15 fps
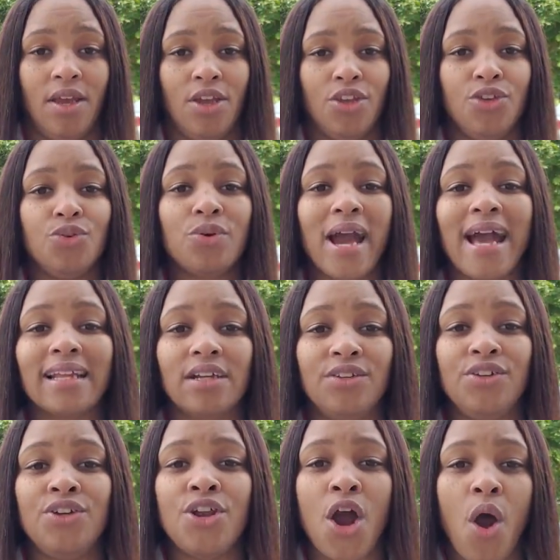You got to
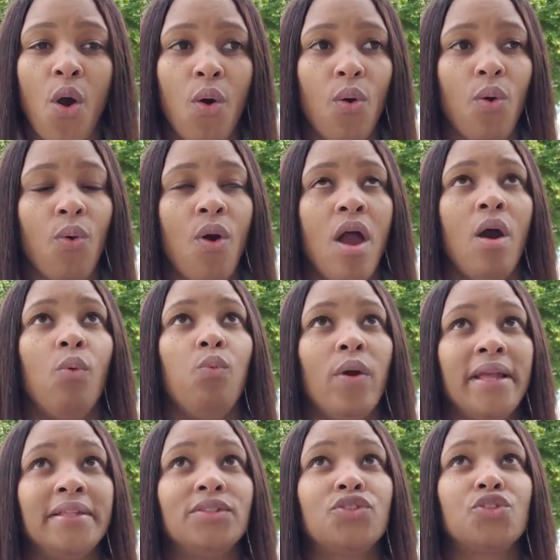know
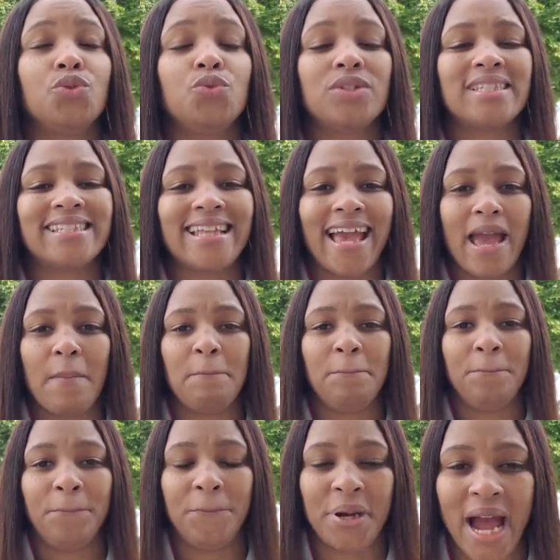when to set
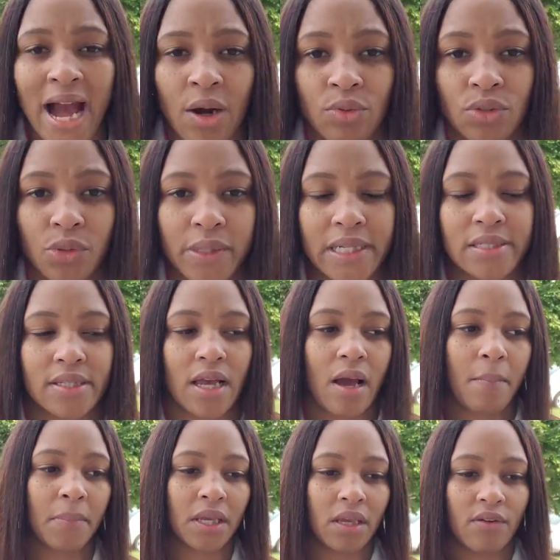boundaries.
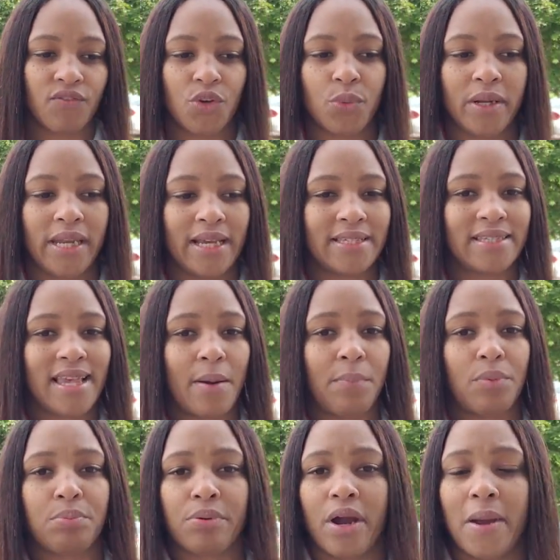I'm going to give you an
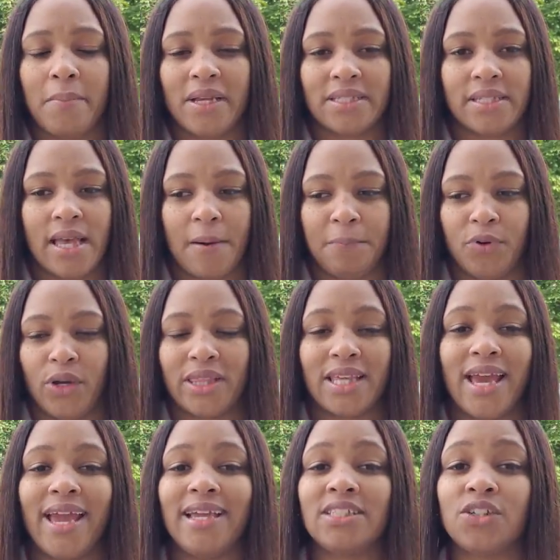example, prime example. At the
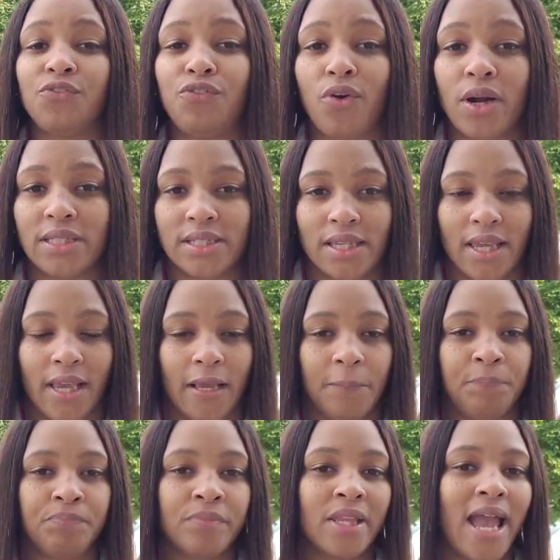age of 14,
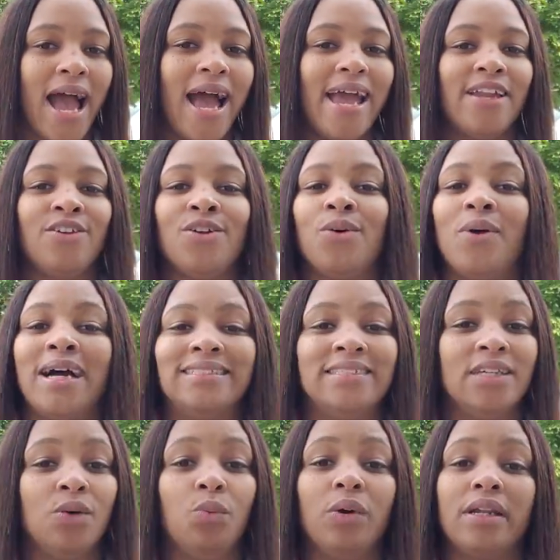I had no
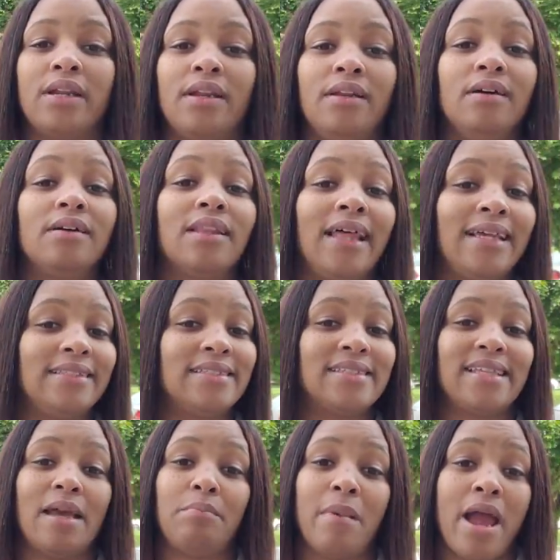idea what it looked like to
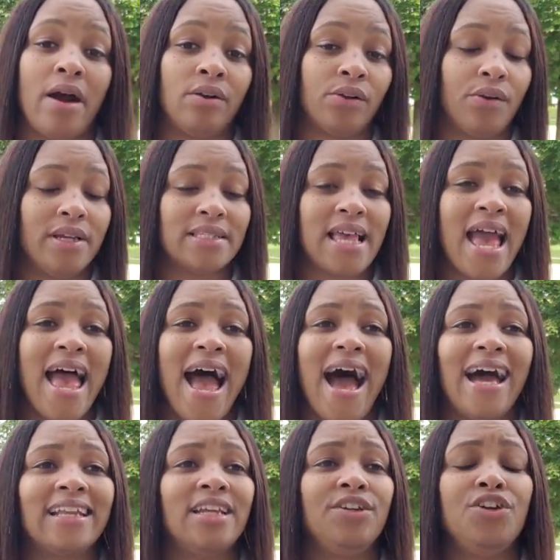set boundaries.
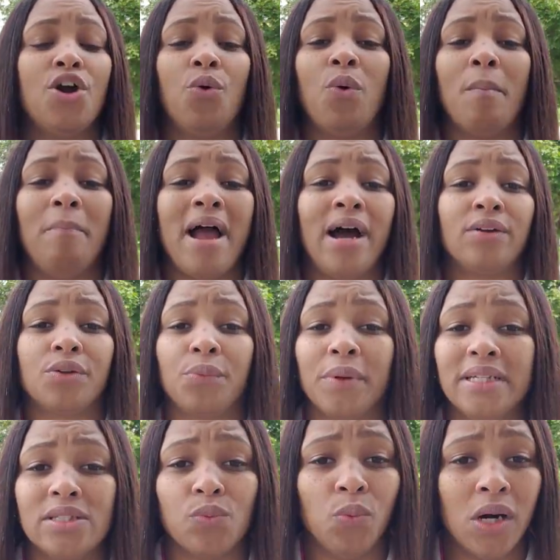I didn't know what
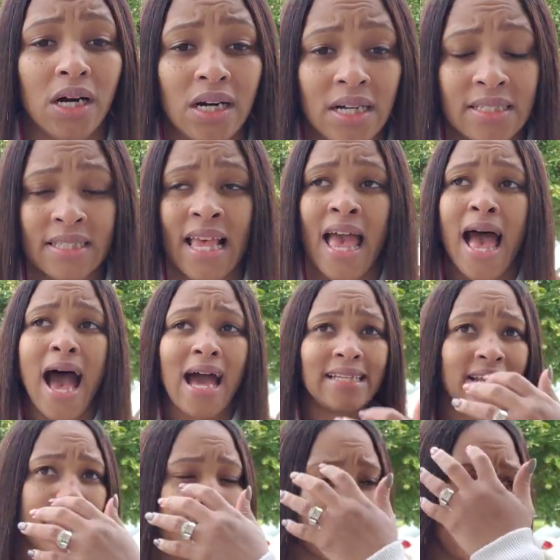boundaries was. I
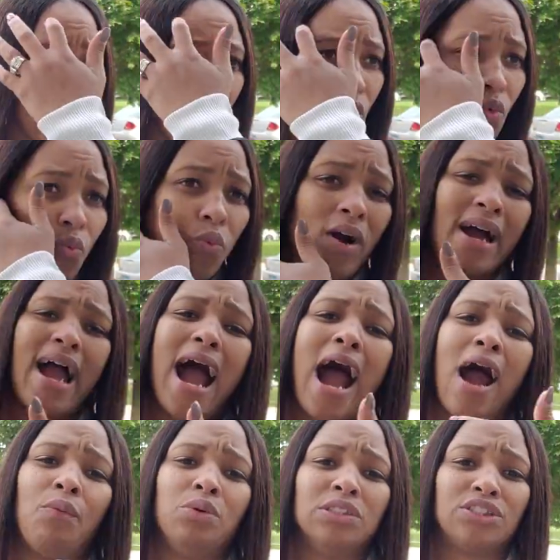didn't know what
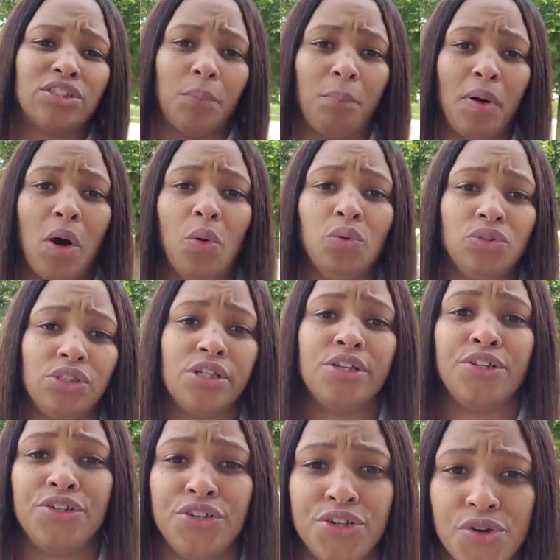I was supposed to
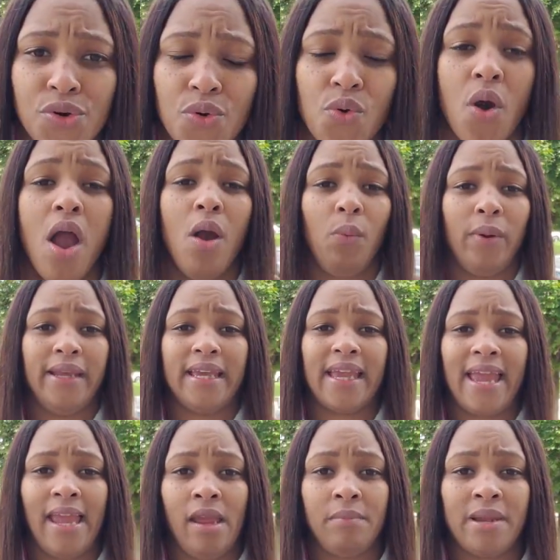do when it
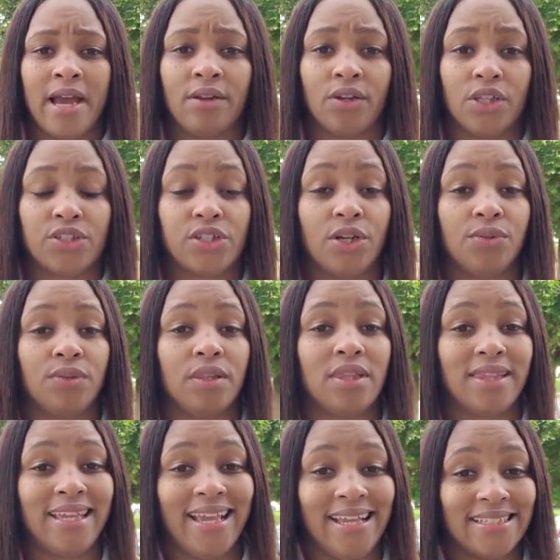came down to certain
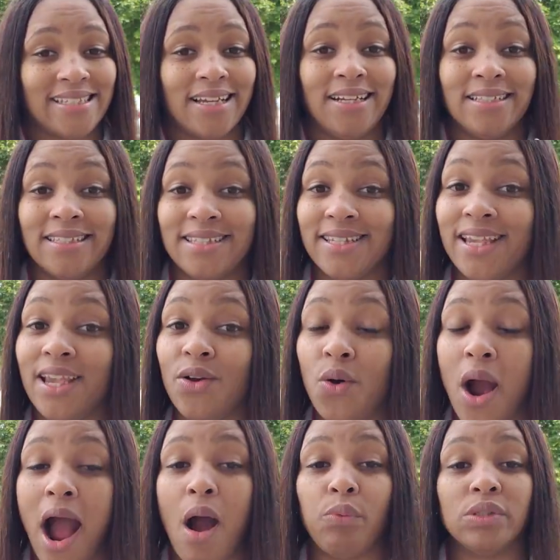things until
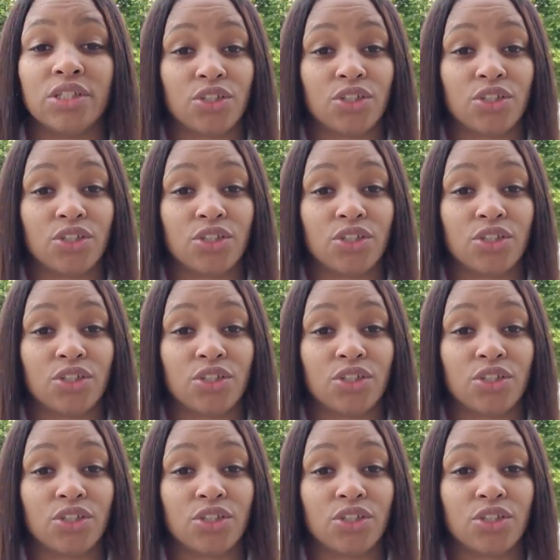I was